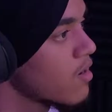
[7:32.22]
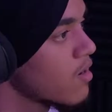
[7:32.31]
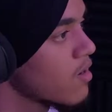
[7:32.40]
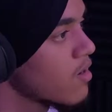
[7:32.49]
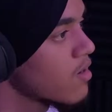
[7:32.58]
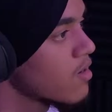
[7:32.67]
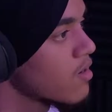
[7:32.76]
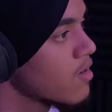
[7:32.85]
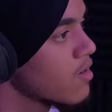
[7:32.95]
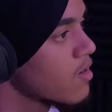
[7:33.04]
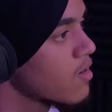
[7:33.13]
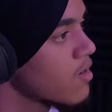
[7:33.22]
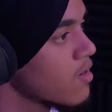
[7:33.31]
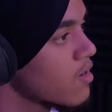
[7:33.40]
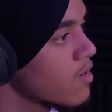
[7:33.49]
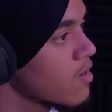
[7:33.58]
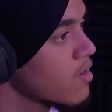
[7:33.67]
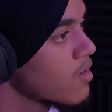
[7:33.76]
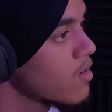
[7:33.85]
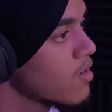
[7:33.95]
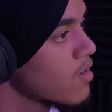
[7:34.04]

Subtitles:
Nobody speaks.